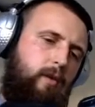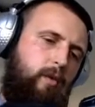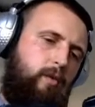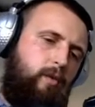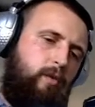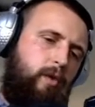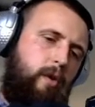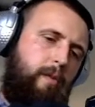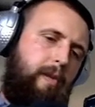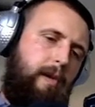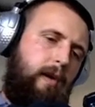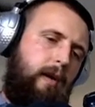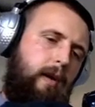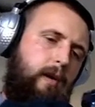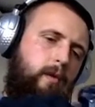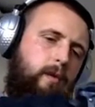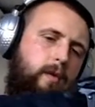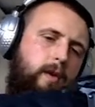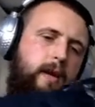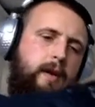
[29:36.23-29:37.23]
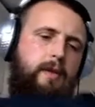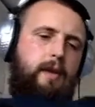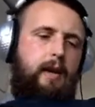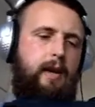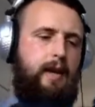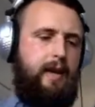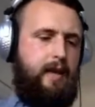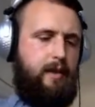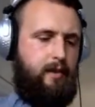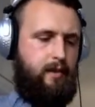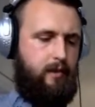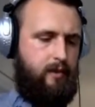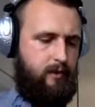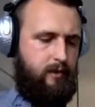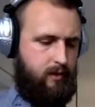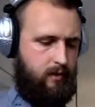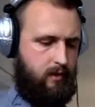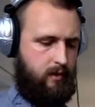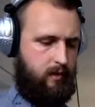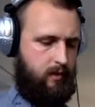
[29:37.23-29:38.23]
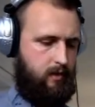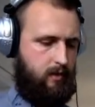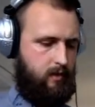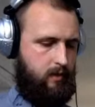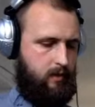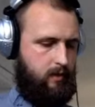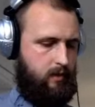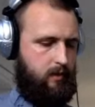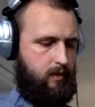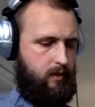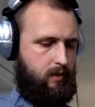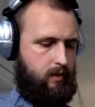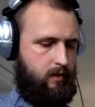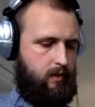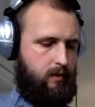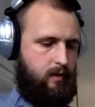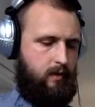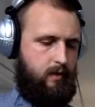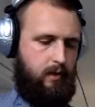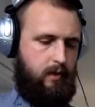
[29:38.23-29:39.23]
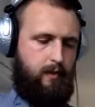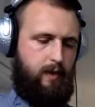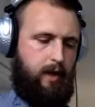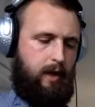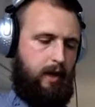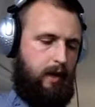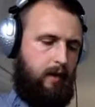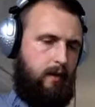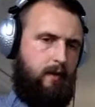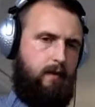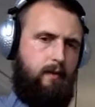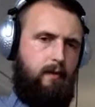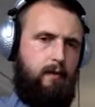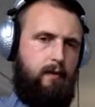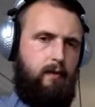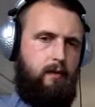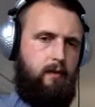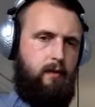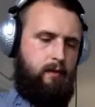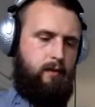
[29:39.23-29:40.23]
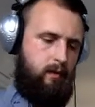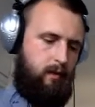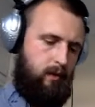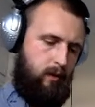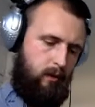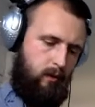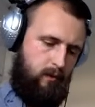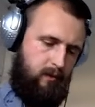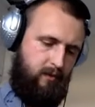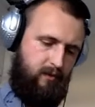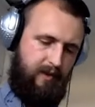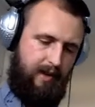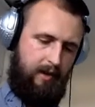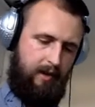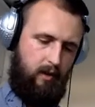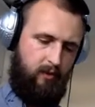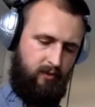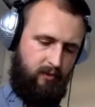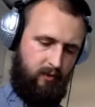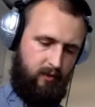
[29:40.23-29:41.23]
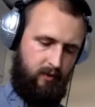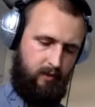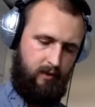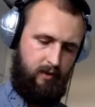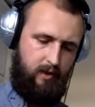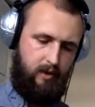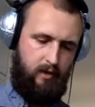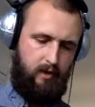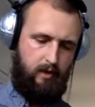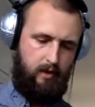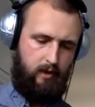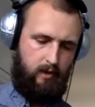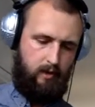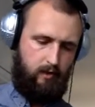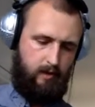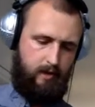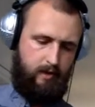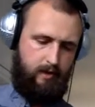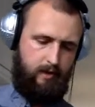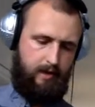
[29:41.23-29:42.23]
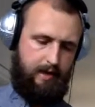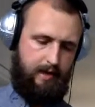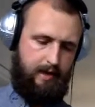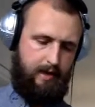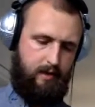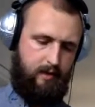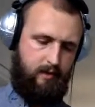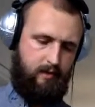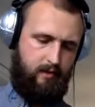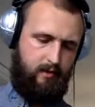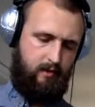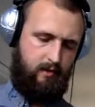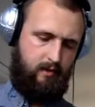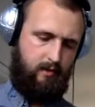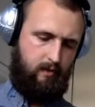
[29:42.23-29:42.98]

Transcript: rubber around the lens. There we go. Oh, fell off. Around the lens.